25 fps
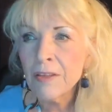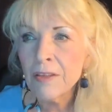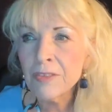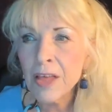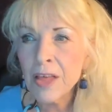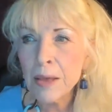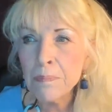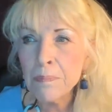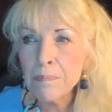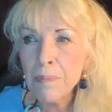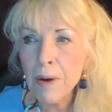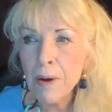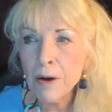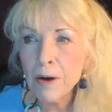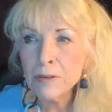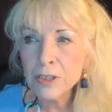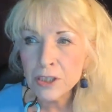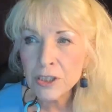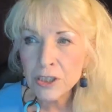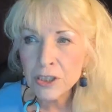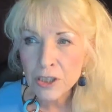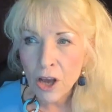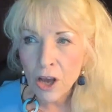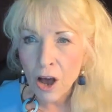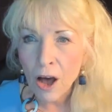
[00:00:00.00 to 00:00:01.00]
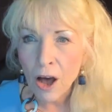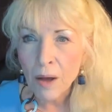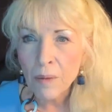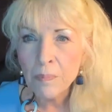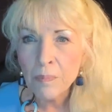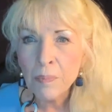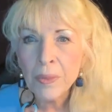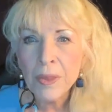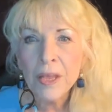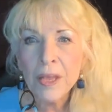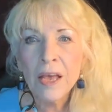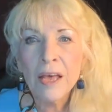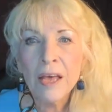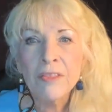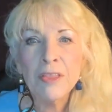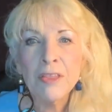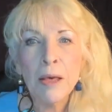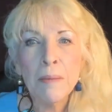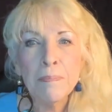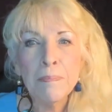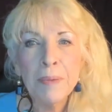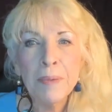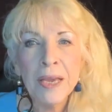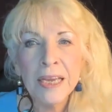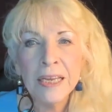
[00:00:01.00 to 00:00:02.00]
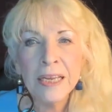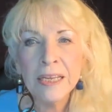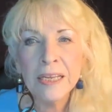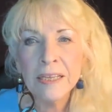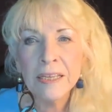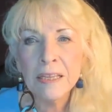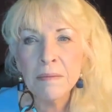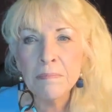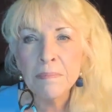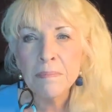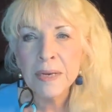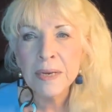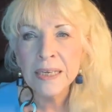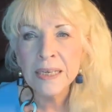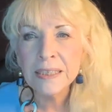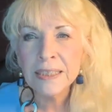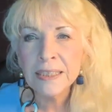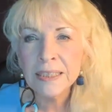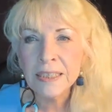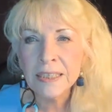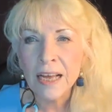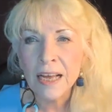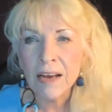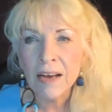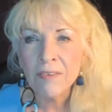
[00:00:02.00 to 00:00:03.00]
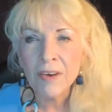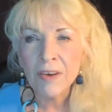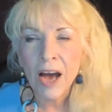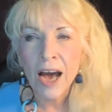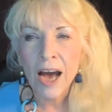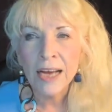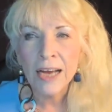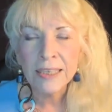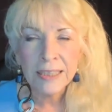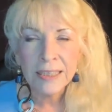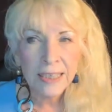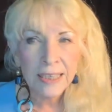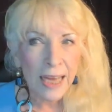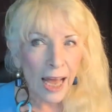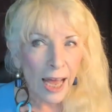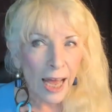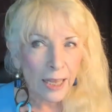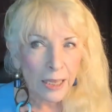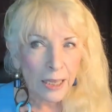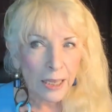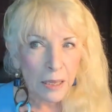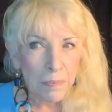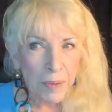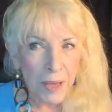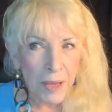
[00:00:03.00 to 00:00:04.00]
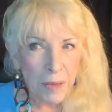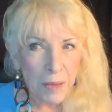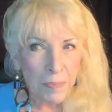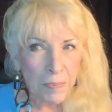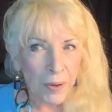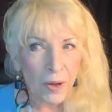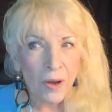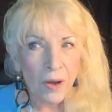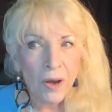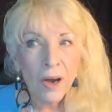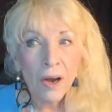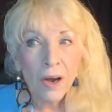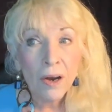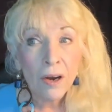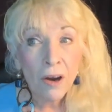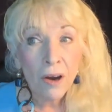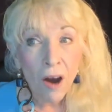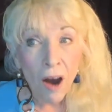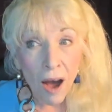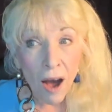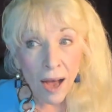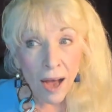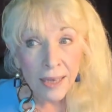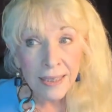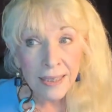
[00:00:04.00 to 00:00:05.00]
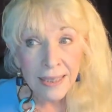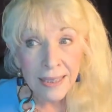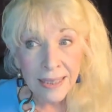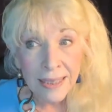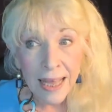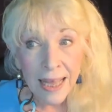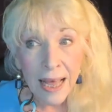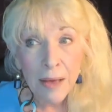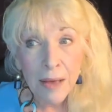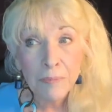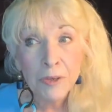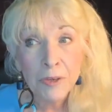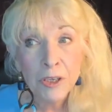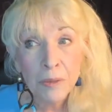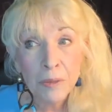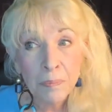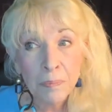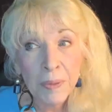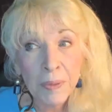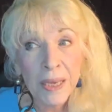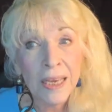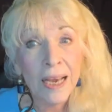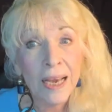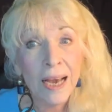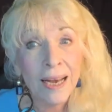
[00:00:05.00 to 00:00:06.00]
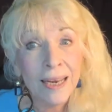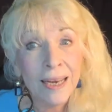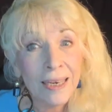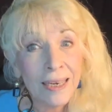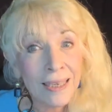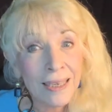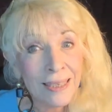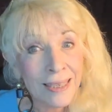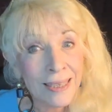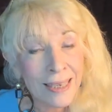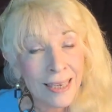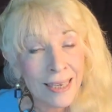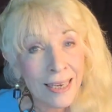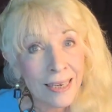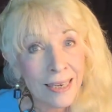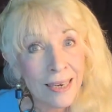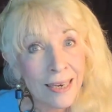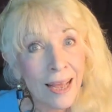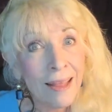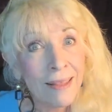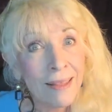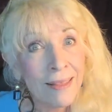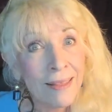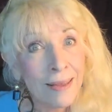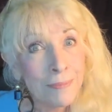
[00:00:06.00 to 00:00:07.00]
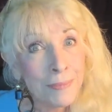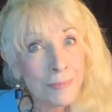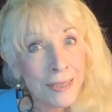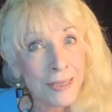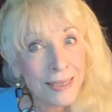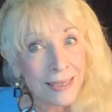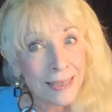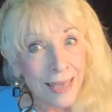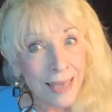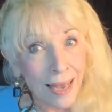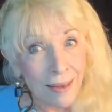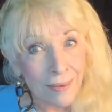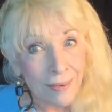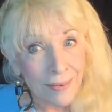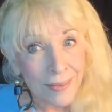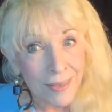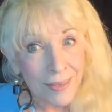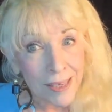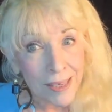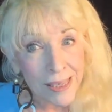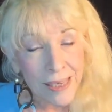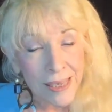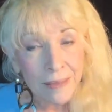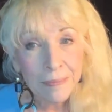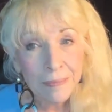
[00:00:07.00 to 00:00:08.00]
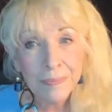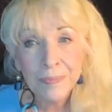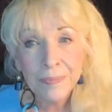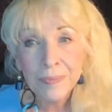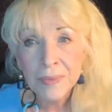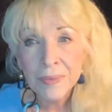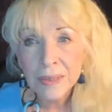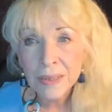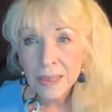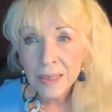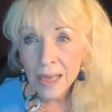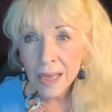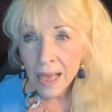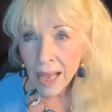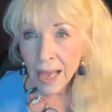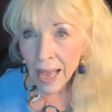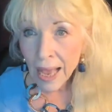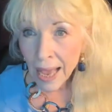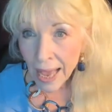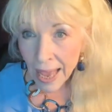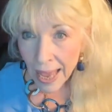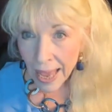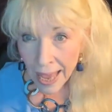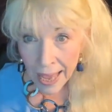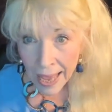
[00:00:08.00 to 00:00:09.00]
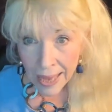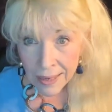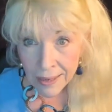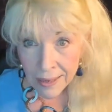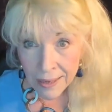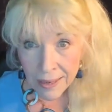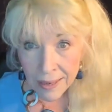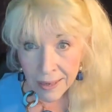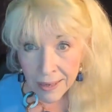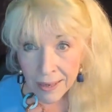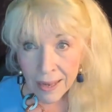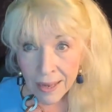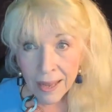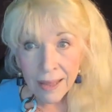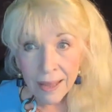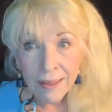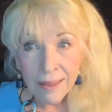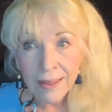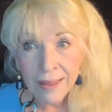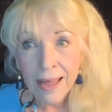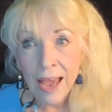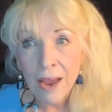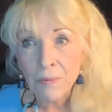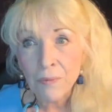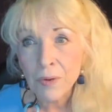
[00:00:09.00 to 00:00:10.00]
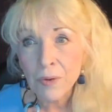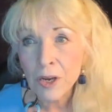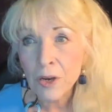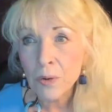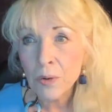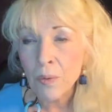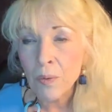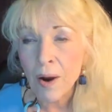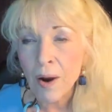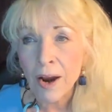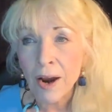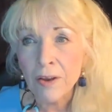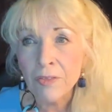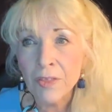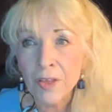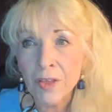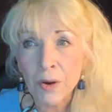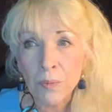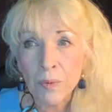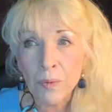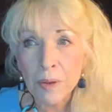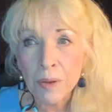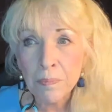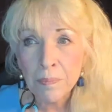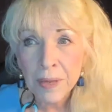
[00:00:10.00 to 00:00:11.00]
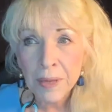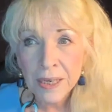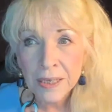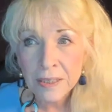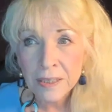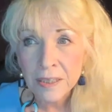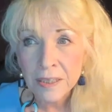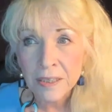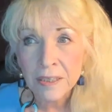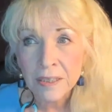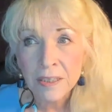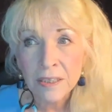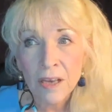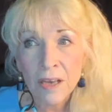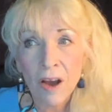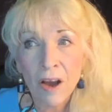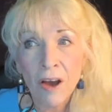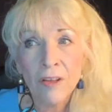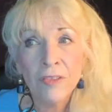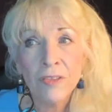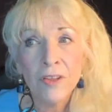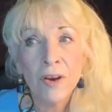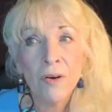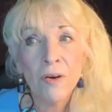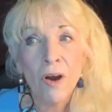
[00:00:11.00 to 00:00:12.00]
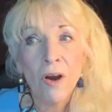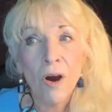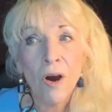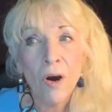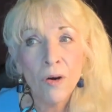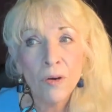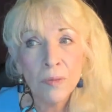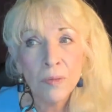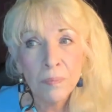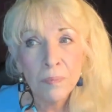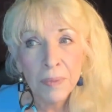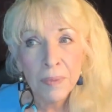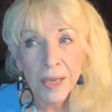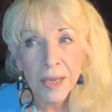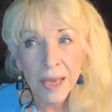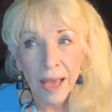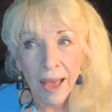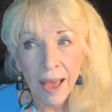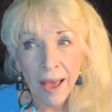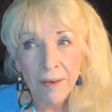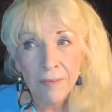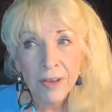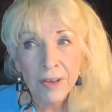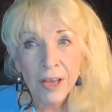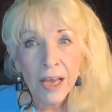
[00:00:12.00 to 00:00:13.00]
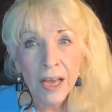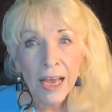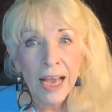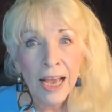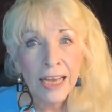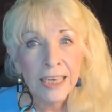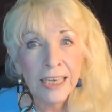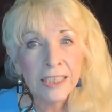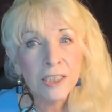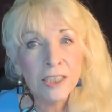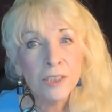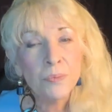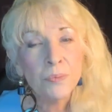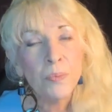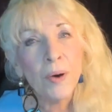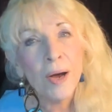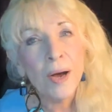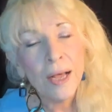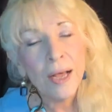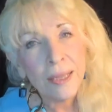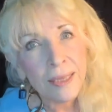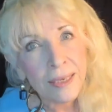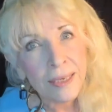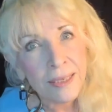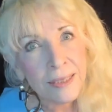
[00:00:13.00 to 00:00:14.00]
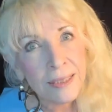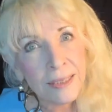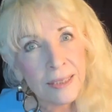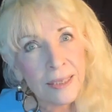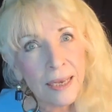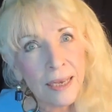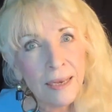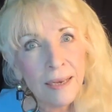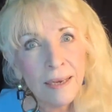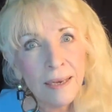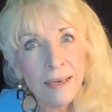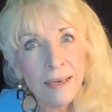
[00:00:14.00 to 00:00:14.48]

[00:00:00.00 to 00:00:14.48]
They both saw that being in the midst of ungodly people caused them to be unclean themselves. And that required their repentance on their own behalf as well as